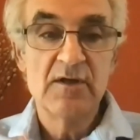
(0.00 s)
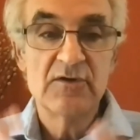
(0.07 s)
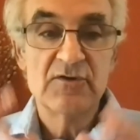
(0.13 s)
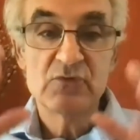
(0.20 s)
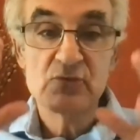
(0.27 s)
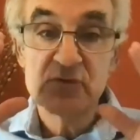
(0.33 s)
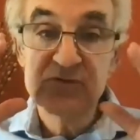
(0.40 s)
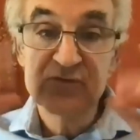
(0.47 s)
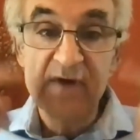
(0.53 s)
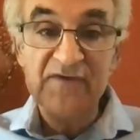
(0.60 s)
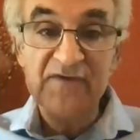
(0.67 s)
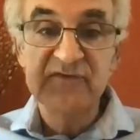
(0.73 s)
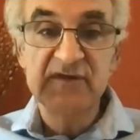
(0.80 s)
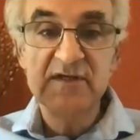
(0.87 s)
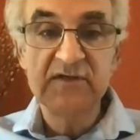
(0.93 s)
to
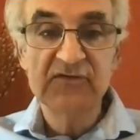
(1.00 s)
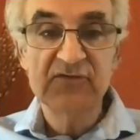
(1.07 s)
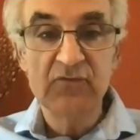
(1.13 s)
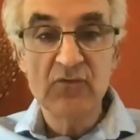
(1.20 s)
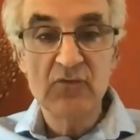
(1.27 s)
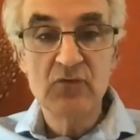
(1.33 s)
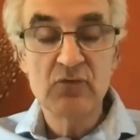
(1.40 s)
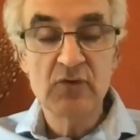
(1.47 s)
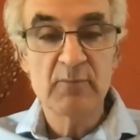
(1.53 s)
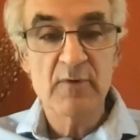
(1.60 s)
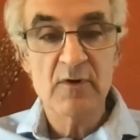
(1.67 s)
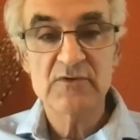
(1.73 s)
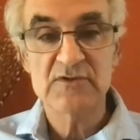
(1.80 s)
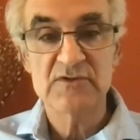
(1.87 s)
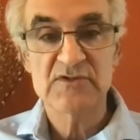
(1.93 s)
address these new
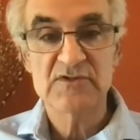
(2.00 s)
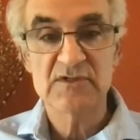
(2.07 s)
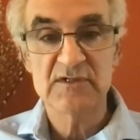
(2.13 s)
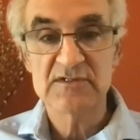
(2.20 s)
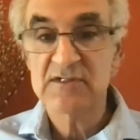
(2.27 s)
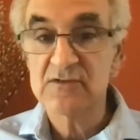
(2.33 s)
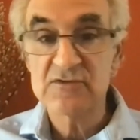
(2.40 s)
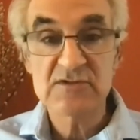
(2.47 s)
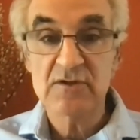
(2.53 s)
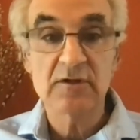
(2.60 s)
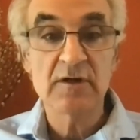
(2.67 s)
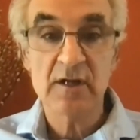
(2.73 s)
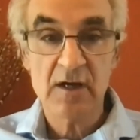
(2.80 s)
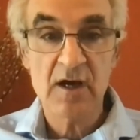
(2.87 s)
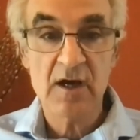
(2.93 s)
emergencies because they're
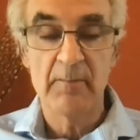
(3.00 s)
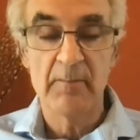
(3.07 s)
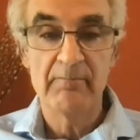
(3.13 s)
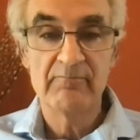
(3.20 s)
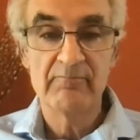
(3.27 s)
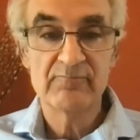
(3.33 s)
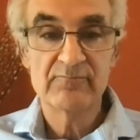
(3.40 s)
going to come.